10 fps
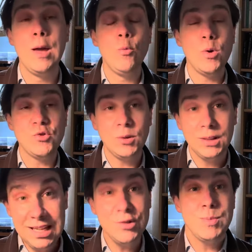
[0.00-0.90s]
Which
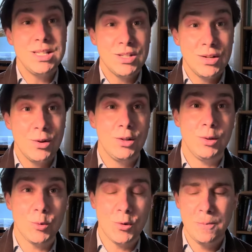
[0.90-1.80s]
leads me to
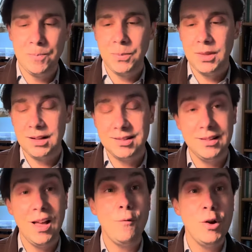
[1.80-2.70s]
conclude that
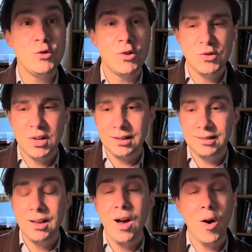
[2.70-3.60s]
Slavoj
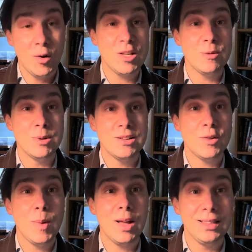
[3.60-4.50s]
Žižek's argument
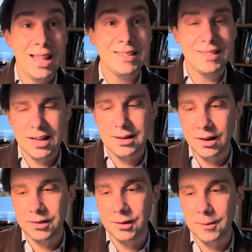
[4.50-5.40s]
about less than
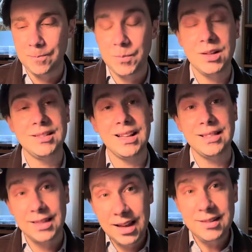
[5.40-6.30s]
nothing is that
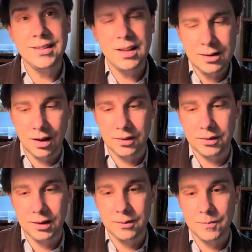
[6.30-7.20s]
less than
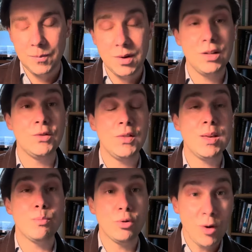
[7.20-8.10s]
nothing is
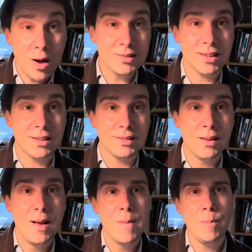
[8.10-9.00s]
the process
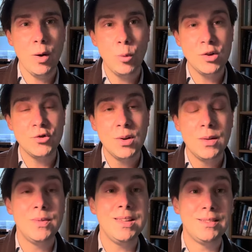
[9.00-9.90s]
by which
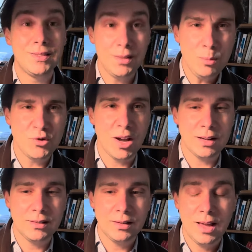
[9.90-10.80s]
the
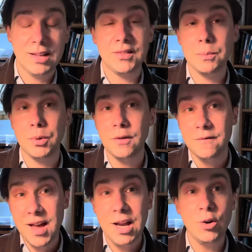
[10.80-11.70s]
subject, as the
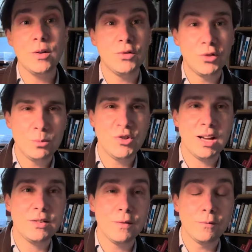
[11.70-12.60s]
purveyor of
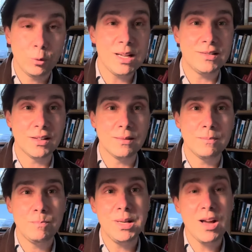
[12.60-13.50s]
subjective reason,
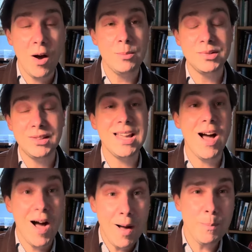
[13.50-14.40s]
becomes the
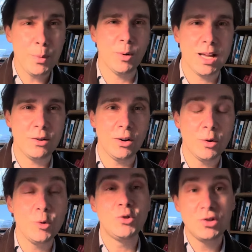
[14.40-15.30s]
operator
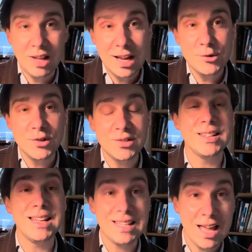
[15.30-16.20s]
who stages the
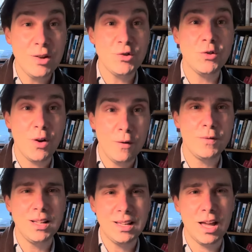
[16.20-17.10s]
negation
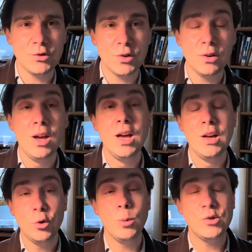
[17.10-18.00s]
of negation
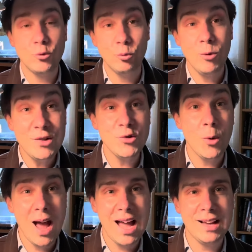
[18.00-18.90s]
through which
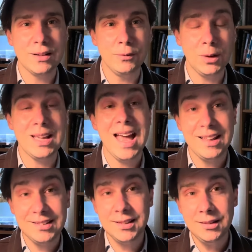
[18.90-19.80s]
retroactively
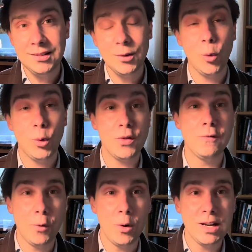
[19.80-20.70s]
essence or the
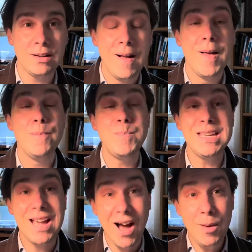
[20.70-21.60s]
void
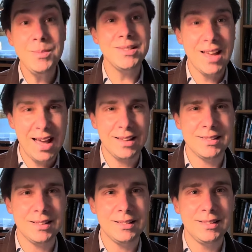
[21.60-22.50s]
becomes
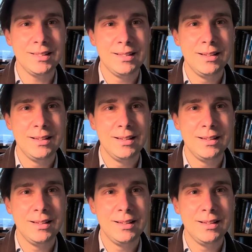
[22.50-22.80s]
essence,